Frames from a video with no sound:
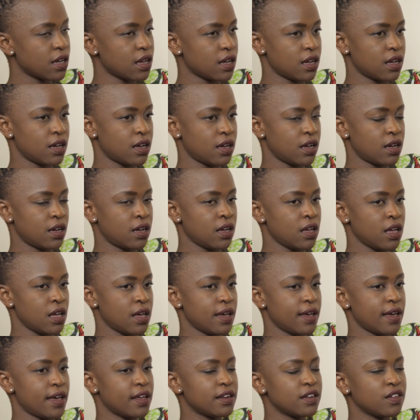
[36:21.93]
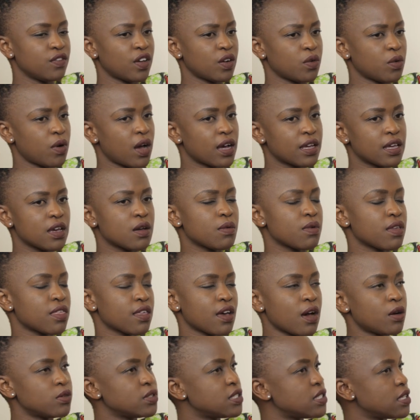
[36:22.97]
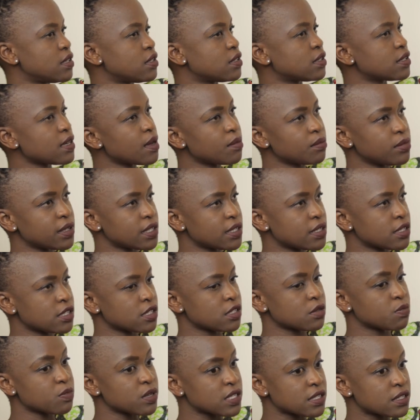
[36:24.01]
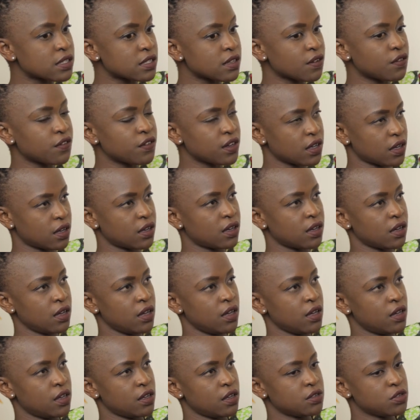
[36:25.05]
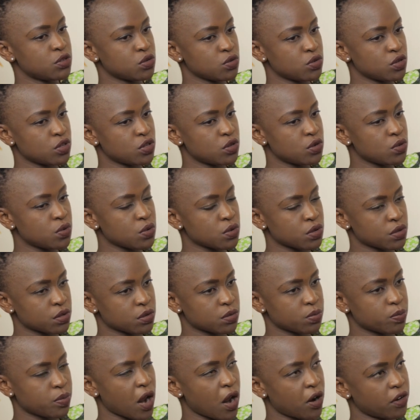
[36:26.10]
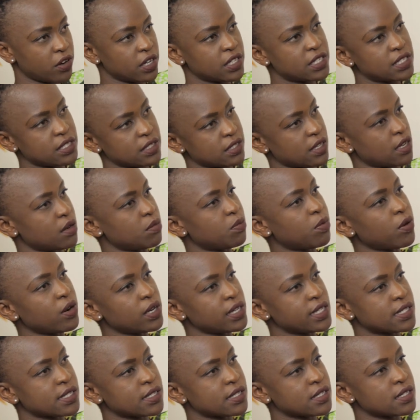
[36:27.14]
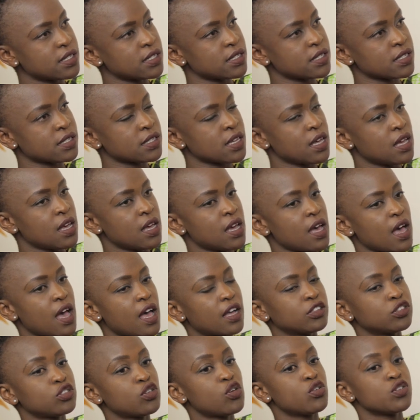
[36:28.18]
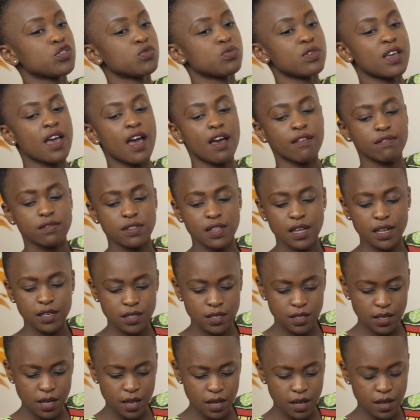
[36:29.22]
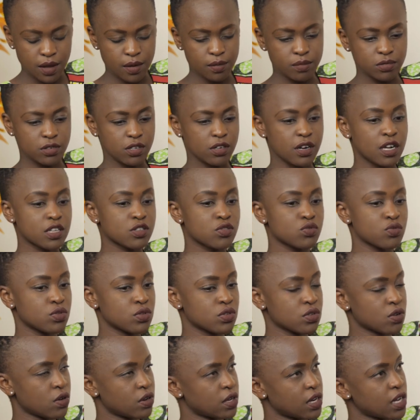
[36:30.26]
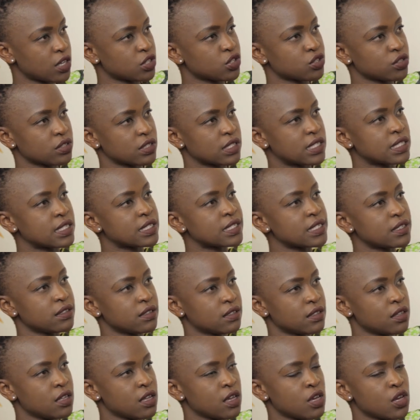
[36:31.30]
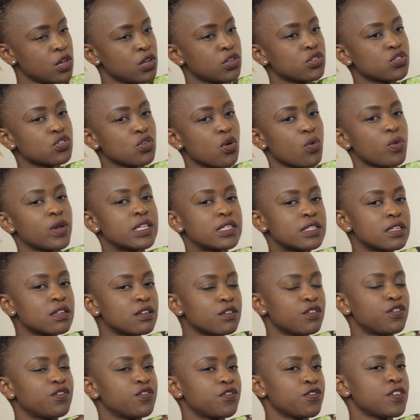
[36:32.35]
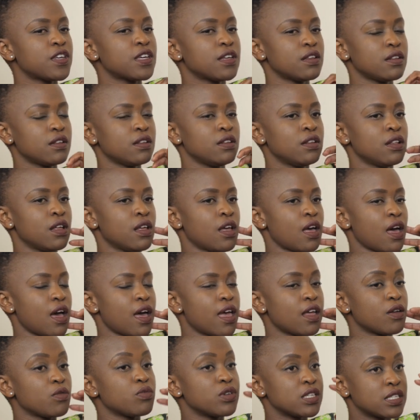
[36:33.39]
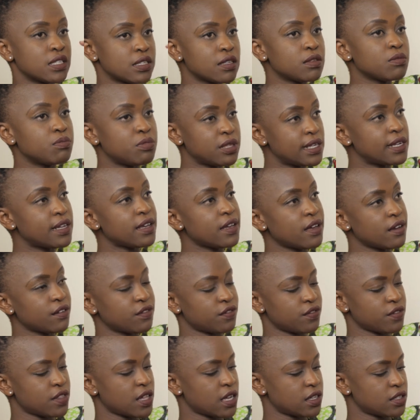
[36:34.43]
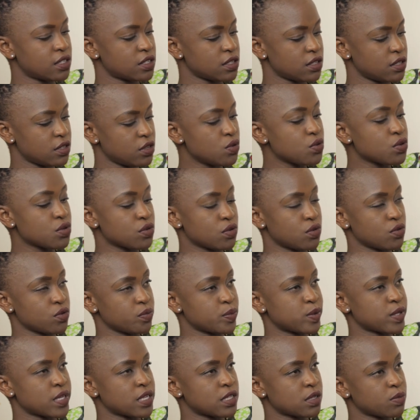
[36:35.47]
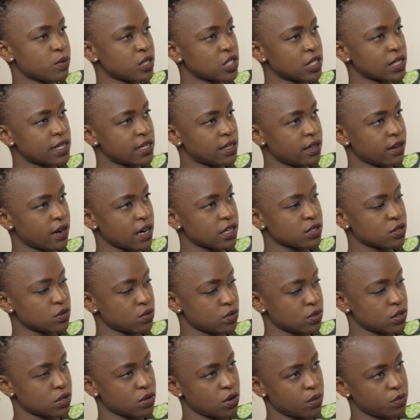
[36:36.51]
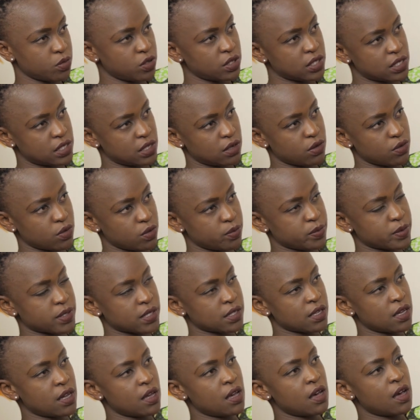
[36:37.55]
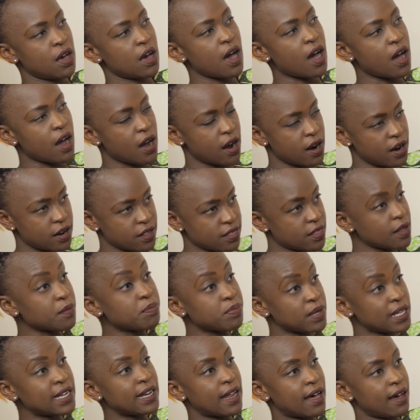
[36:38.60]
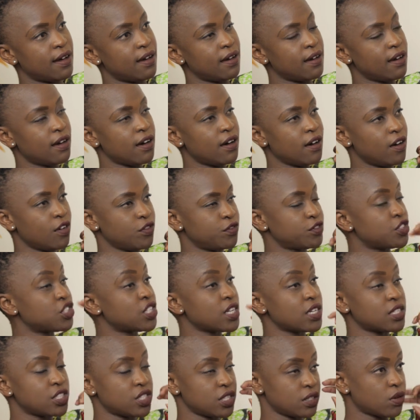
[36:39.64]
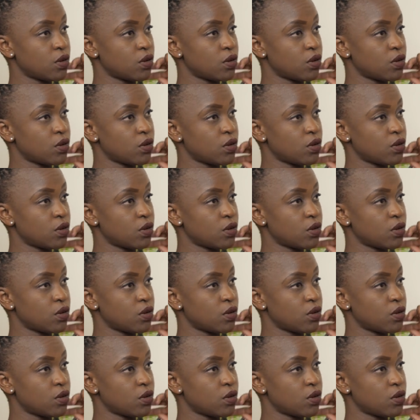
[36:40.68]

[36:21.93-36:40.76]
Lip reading: and even working with county assemblies specific to youth priorities and policies. And because we have that grassroots connection still. So we still feel and we still believe that youth groups, especially grassroots community groups, are the pillar of change in